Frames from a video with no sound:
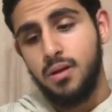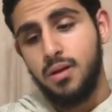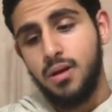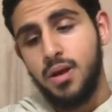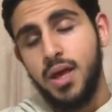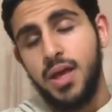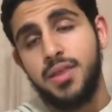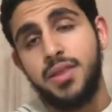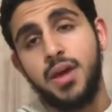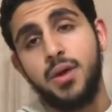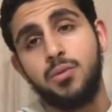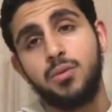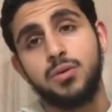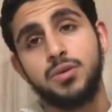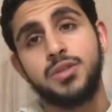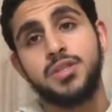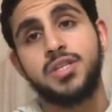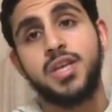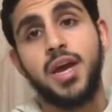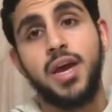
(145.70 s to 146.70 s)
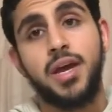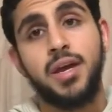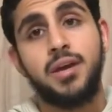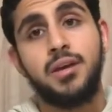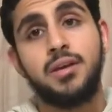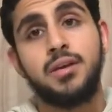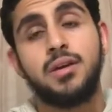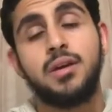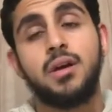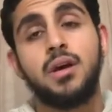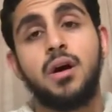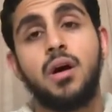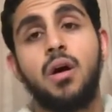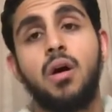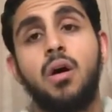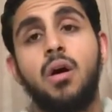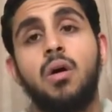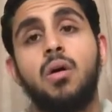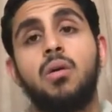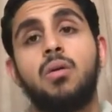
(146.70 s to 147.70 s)
And they will say,
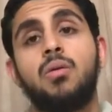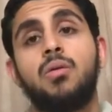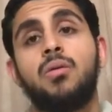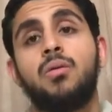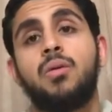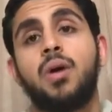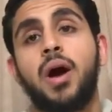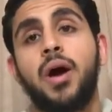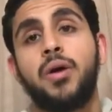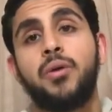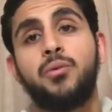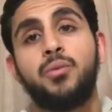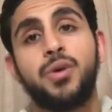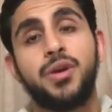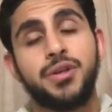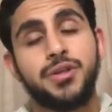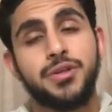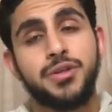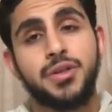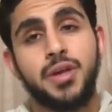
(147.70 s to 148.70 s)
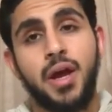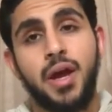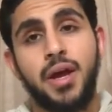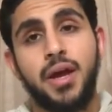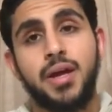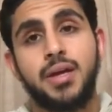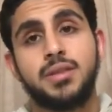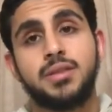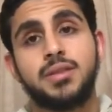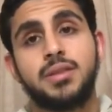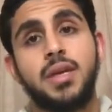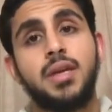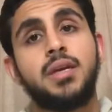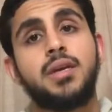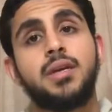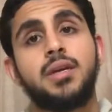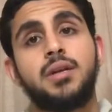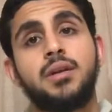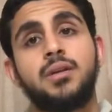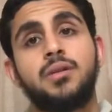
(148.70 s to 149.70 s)
"Oh, I wish I had
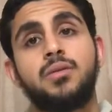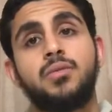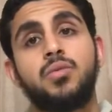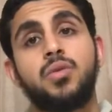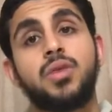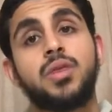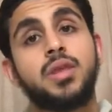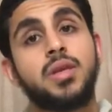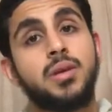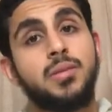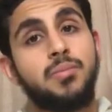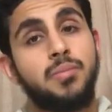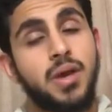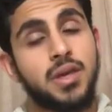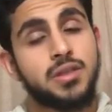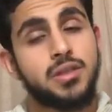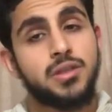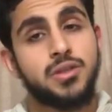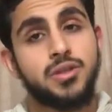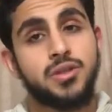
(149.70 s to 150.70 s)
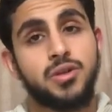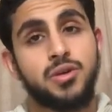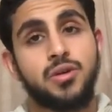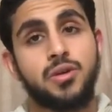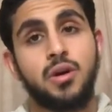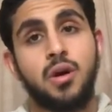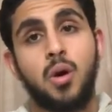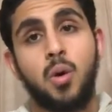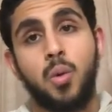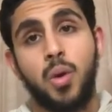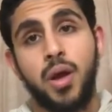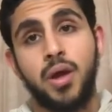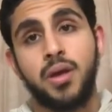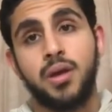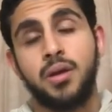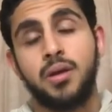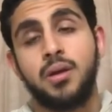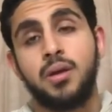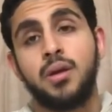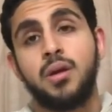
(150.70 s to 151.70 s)
taken with the messenger away."
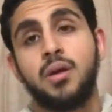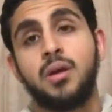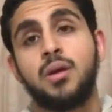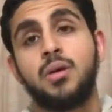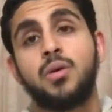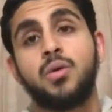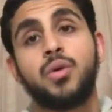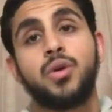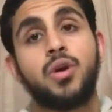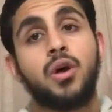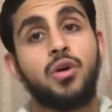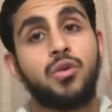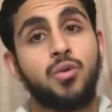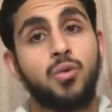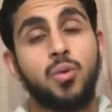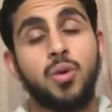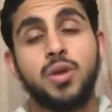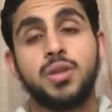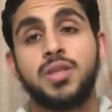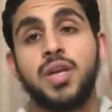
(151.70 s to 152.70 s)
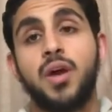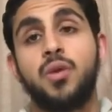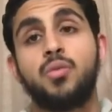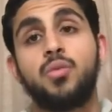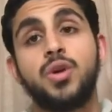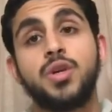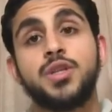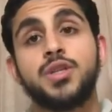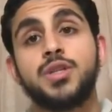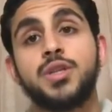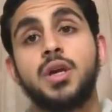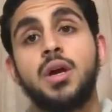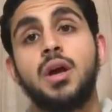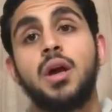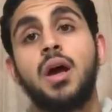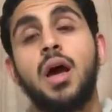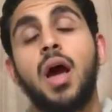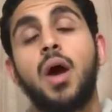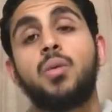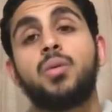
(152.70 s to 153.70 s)
Or in other words, "I wish
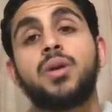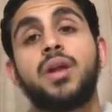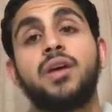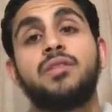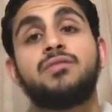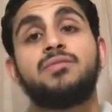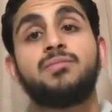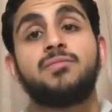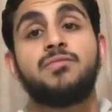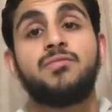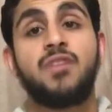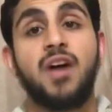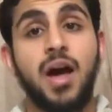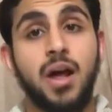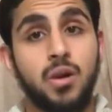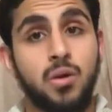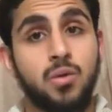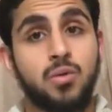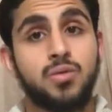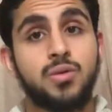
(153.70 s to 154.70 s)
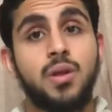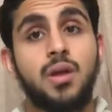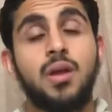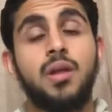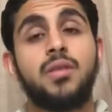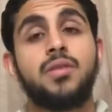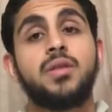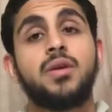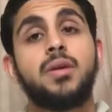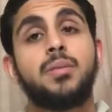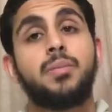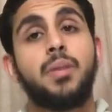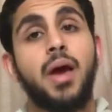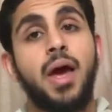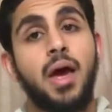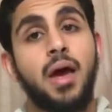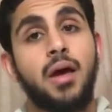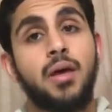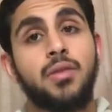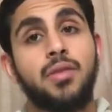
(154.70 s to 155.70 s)
I would have followed the
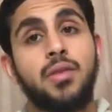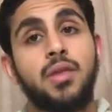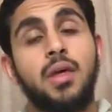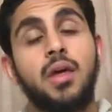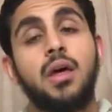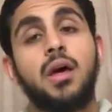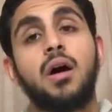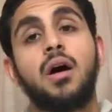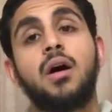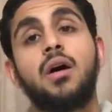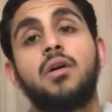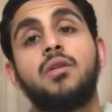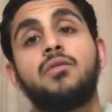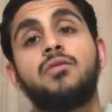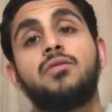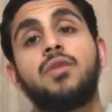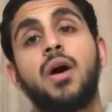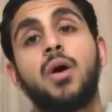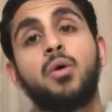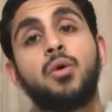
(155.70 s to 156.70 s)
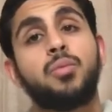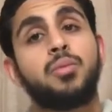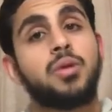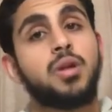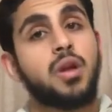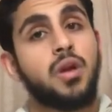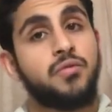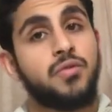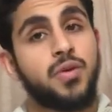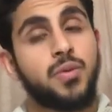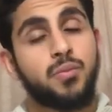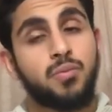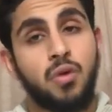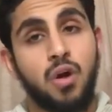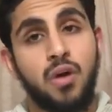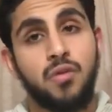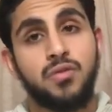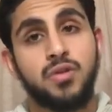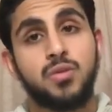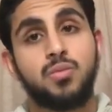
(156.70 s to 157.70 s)
path of our beloved
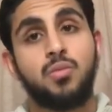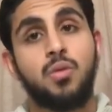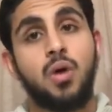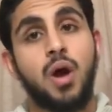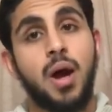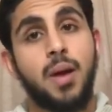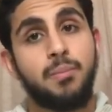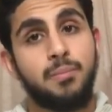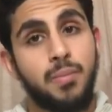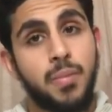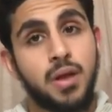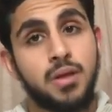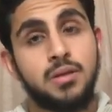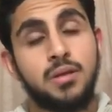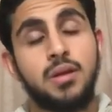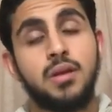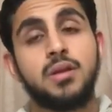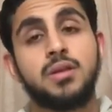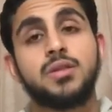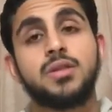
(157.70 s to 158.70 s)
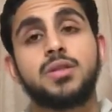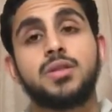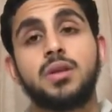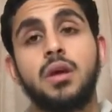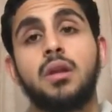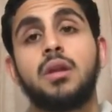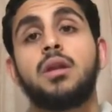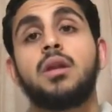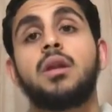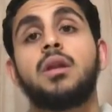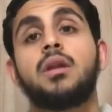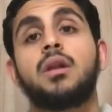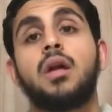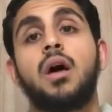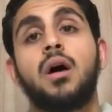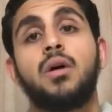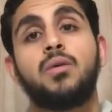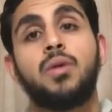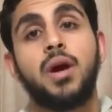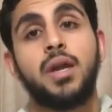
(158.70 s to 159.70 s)
Prophet Muhammad
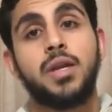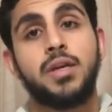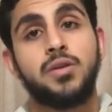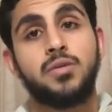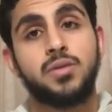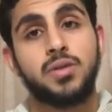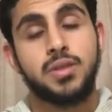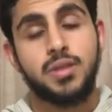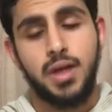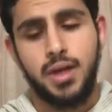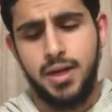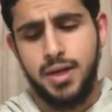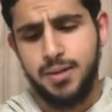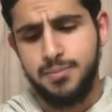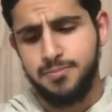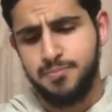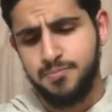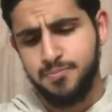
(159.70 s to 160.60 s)
sallallahu alaihi wasallam."